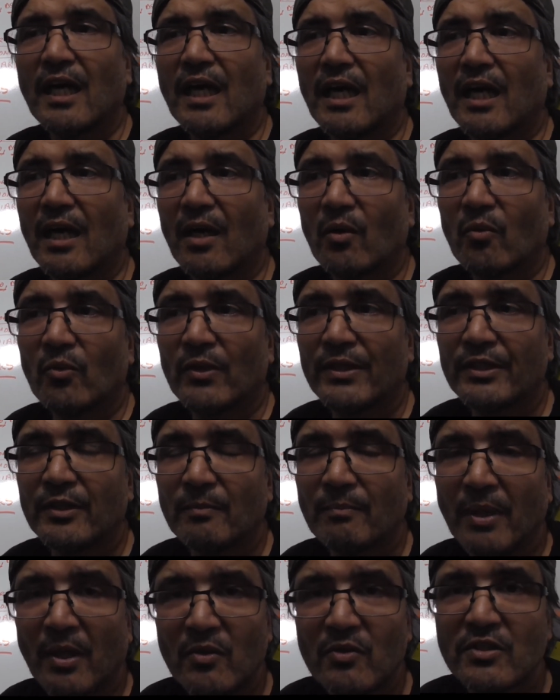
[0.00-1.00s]
uh, when
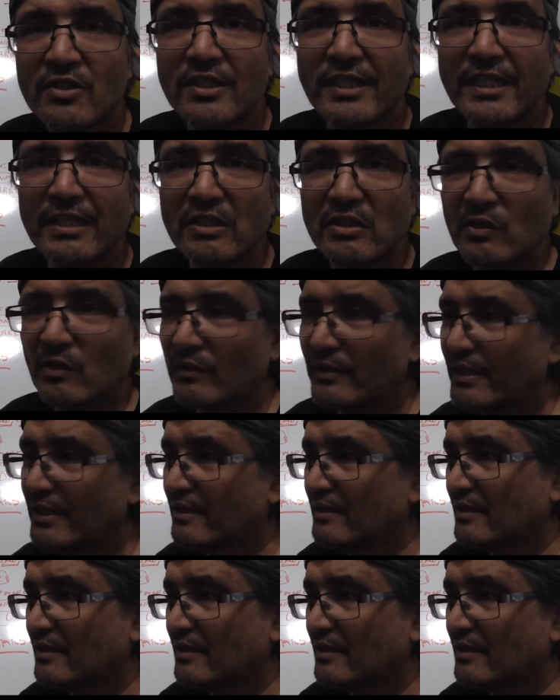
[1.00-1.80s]
you post things on it,